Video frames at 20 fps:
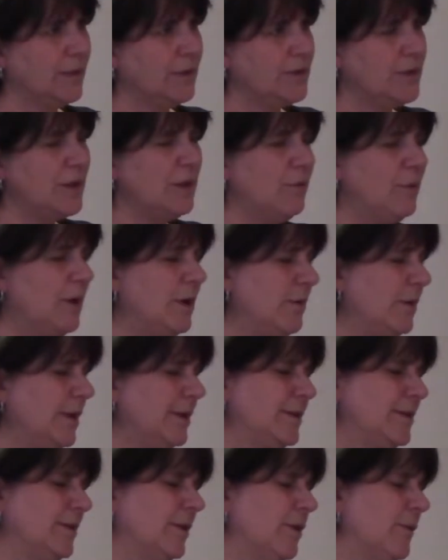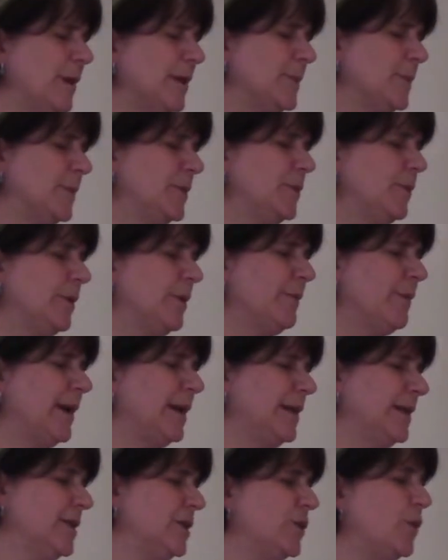So her respiratory
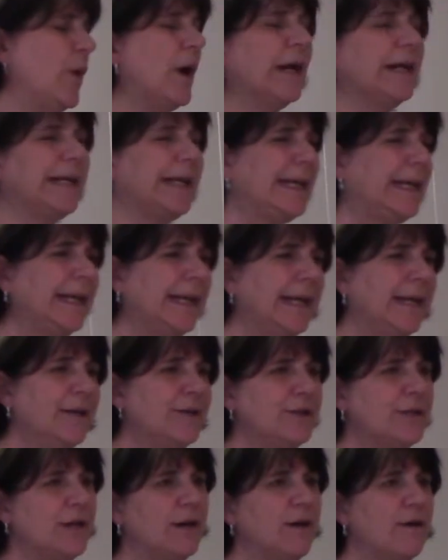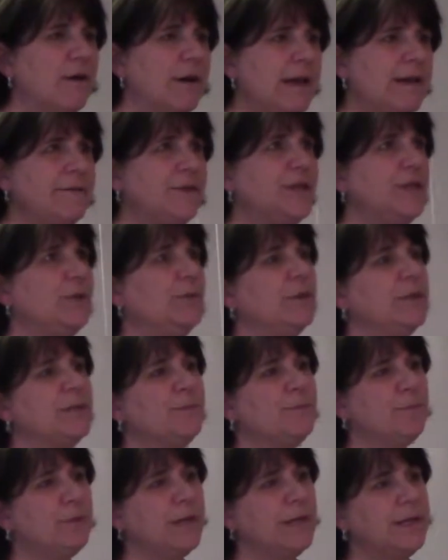rate is 20. So if she was
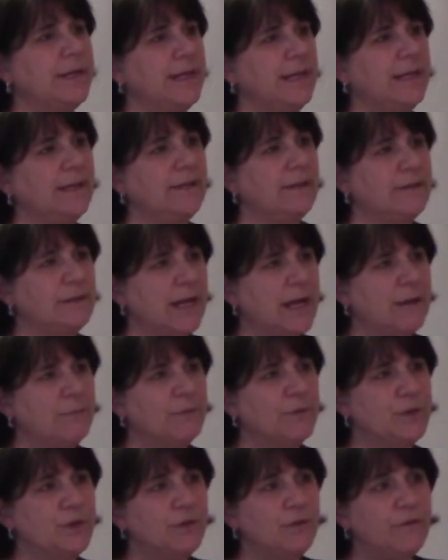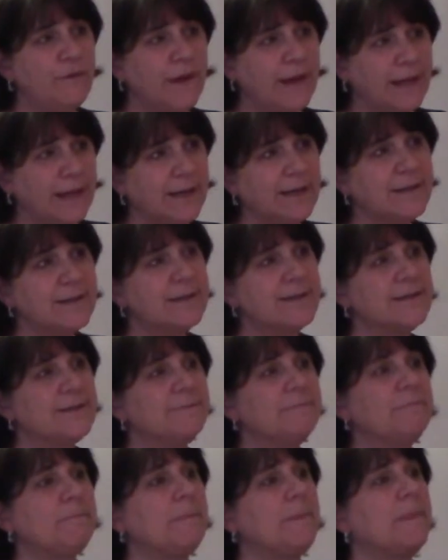breathing too fast,
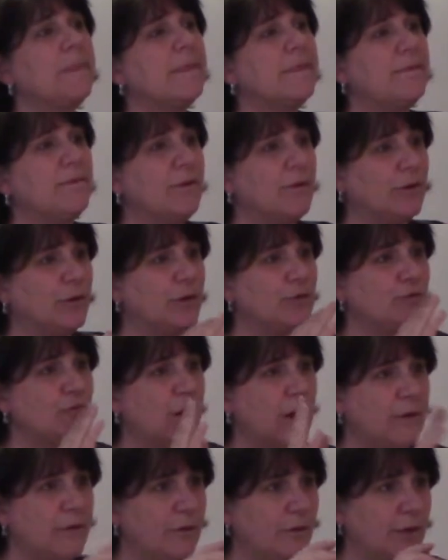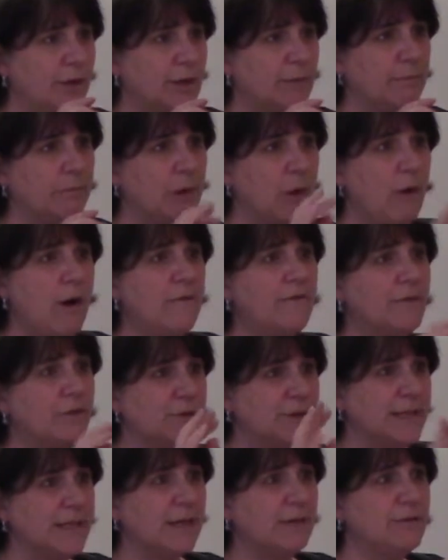they're gonna blow off their
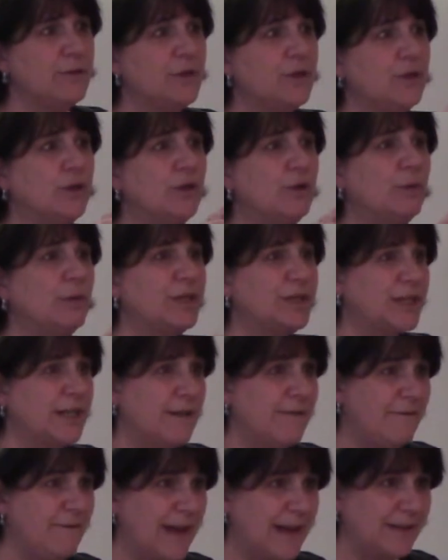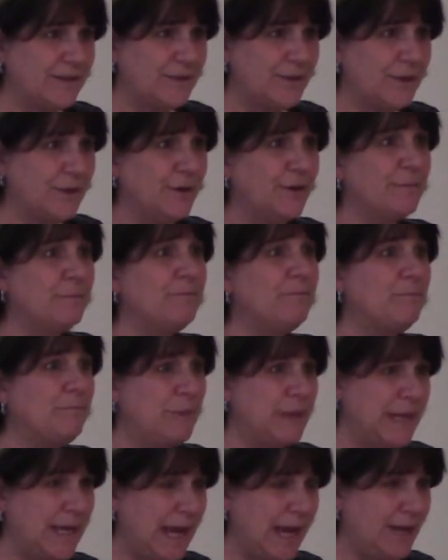CO2, which can affect their
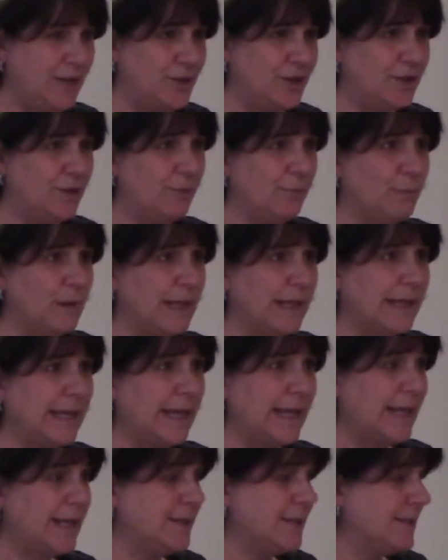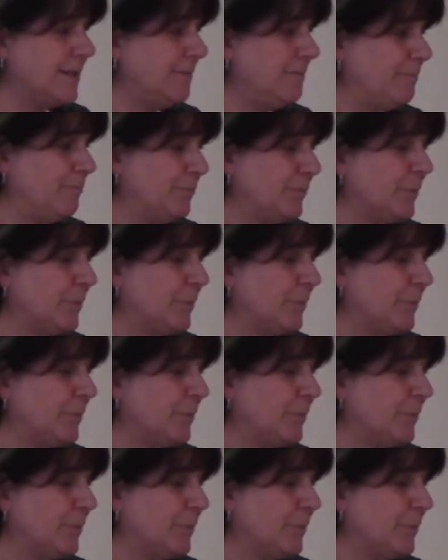pH and their blood gas.